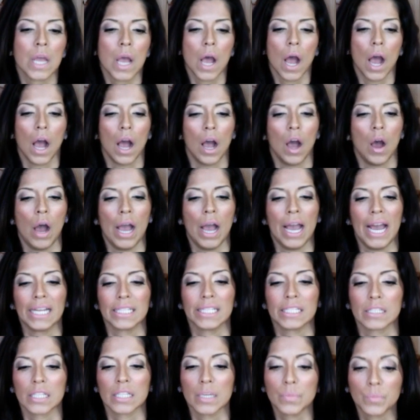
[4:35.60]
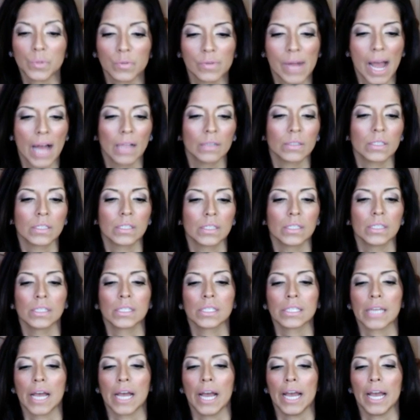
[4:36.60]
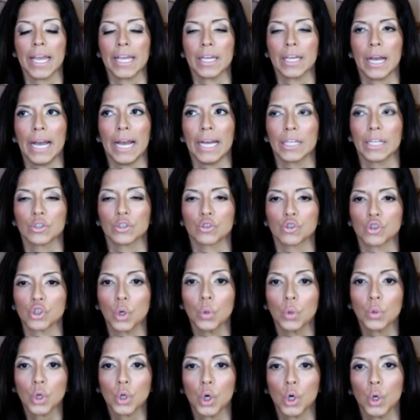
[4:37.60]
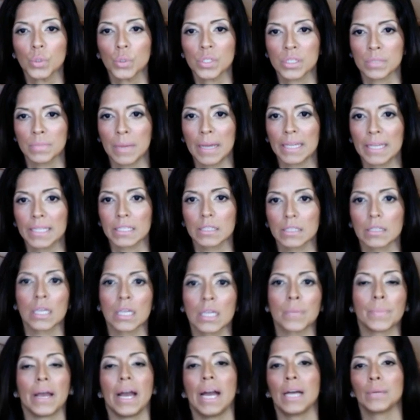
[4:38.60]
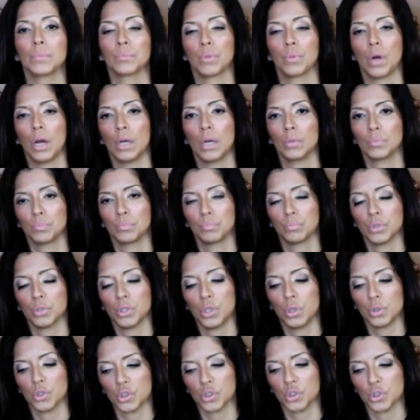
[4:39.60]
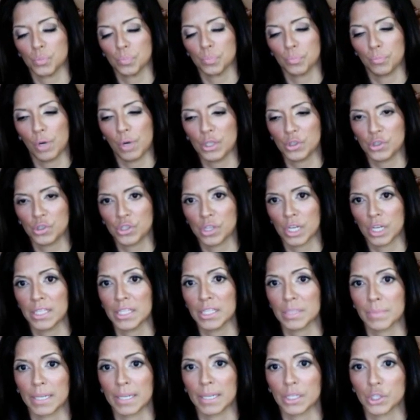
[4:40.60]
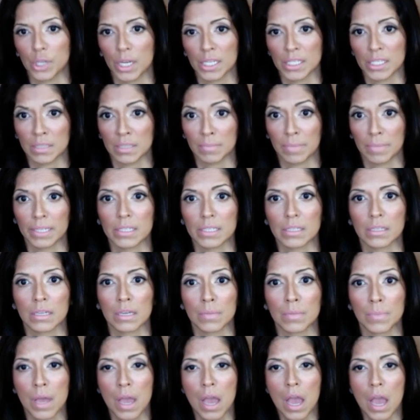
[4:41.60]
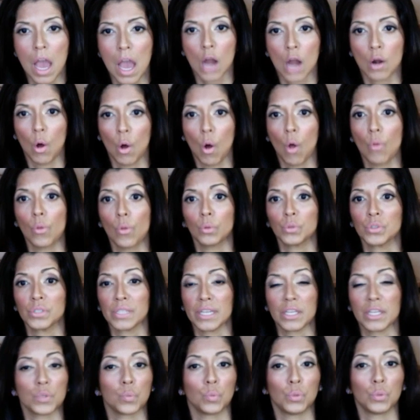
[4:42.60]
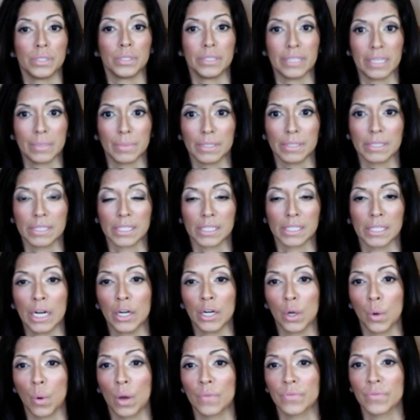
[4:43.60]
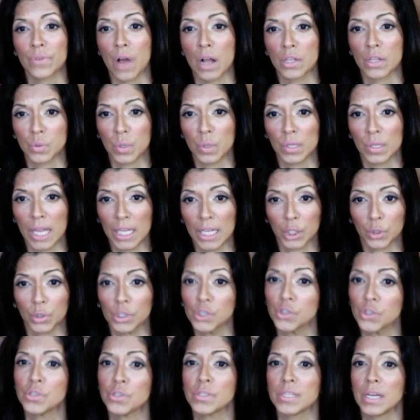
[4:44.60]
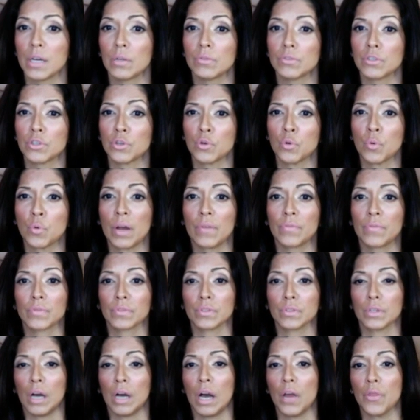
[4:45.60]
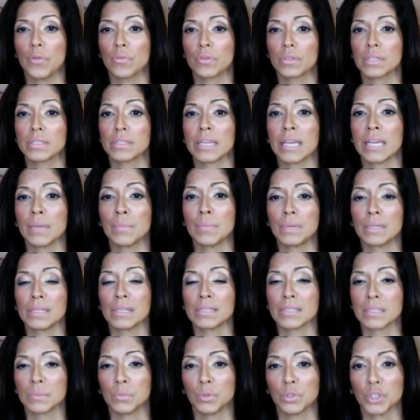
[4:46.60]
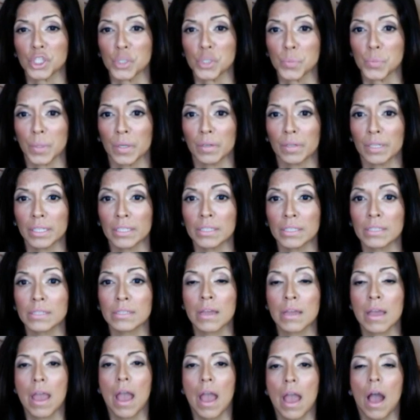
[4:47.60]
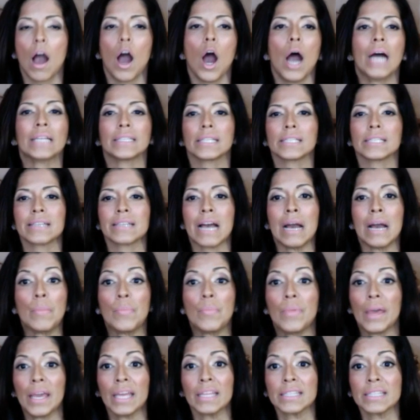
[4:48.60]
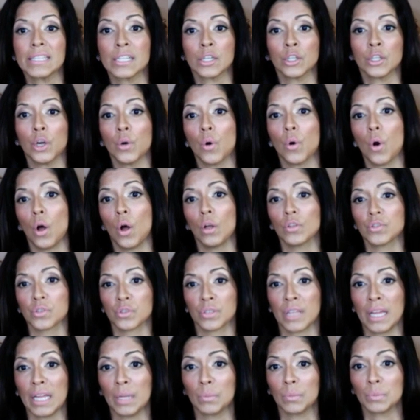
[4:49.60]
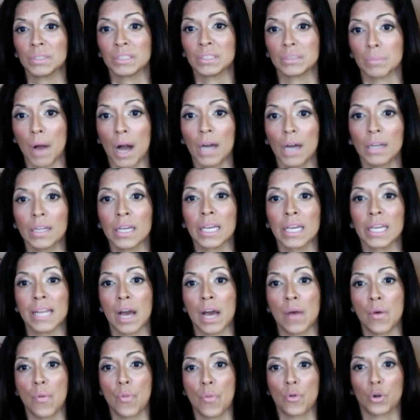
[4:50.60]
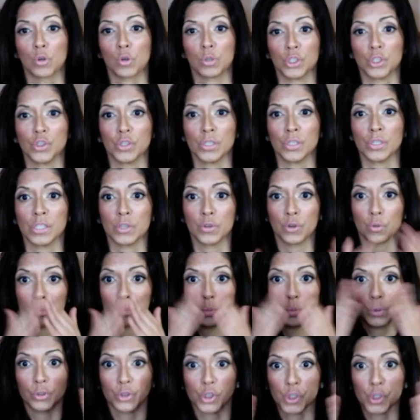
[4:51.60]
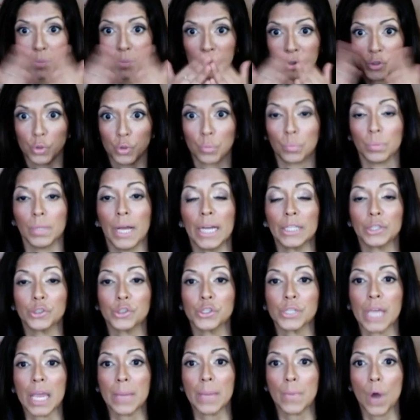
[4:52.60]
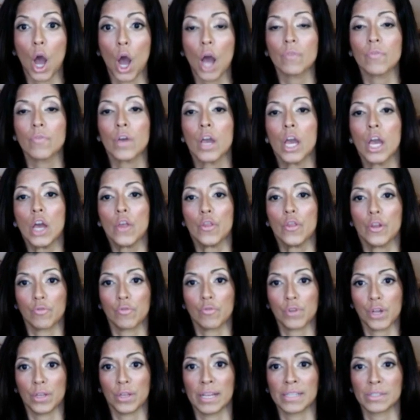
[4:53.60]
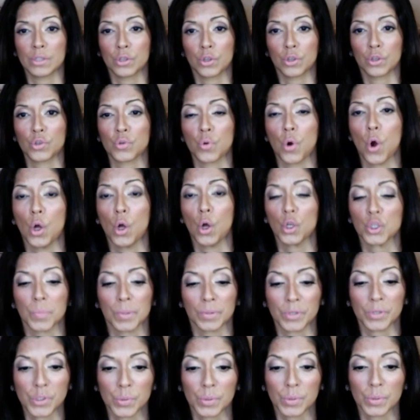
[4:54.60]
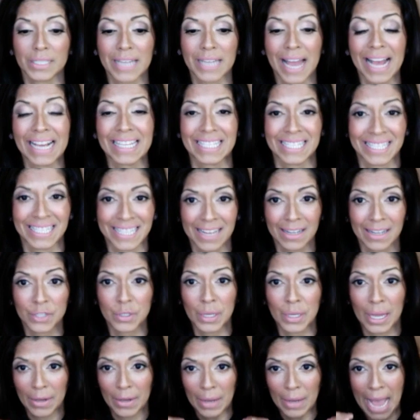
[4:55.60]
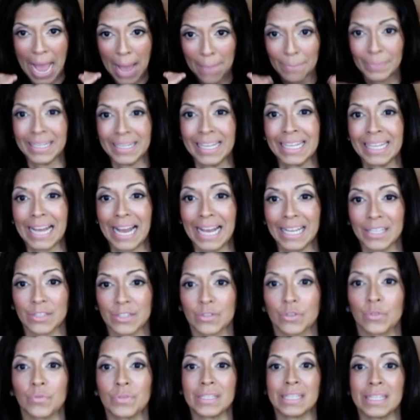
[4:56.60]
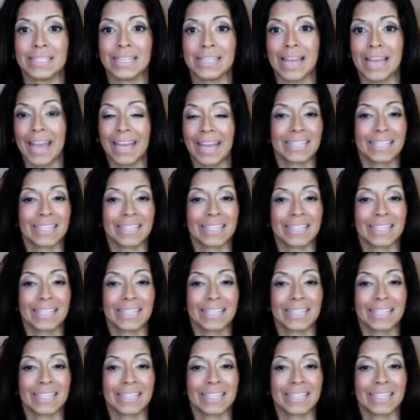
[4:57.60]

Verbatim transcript: Uh, I had sleep paralysis. I, I had chokeholds in my sleep. I had uh, you know, just pressures against my chest in my sleep, and all those things were demons. And I know I've talked to a lot of Christians out there who have gone through the same and similar experience. Uh, at the time, they didn't know also that it was demonic, and now that they're Christians and their, their spiritual blinders came off, they realized that those were all spiritual attacks. And that is happening as of today.